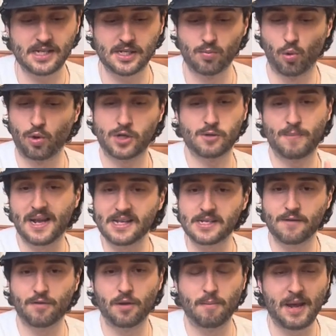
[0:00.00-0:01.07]
It's more
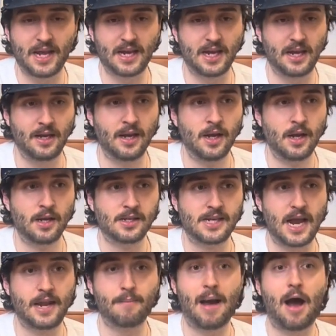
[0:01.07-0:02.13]
expensive than making
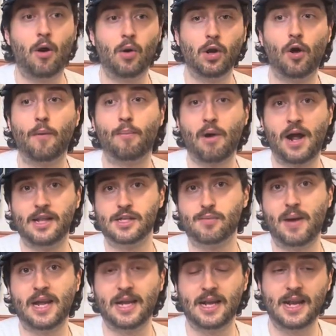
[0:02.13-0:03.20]
denim how a lot of brands
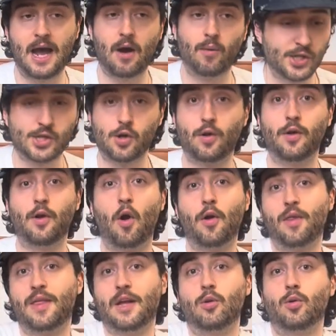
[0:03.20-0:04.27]
make it now. It's on a
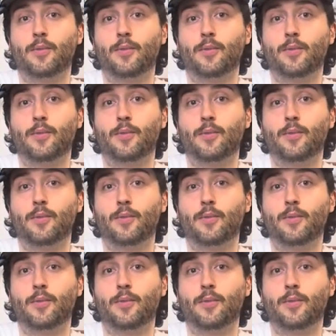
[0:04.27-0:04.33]
thing called a